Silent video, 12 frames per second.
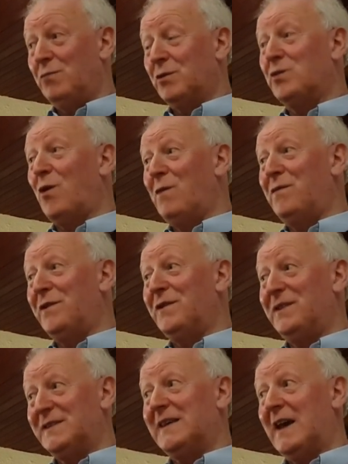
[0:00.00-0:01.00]

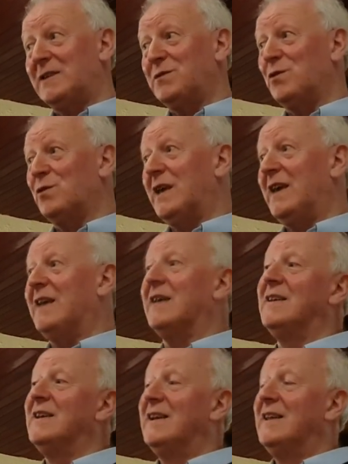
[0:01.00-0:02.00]
confident these casks were okay.
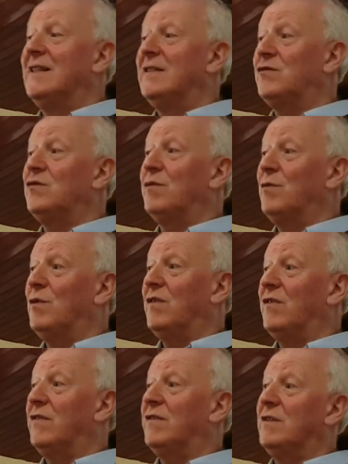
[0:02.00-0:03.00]
The truth
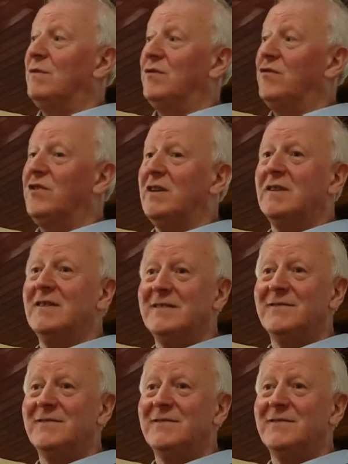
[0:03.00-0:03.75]
was they were shit.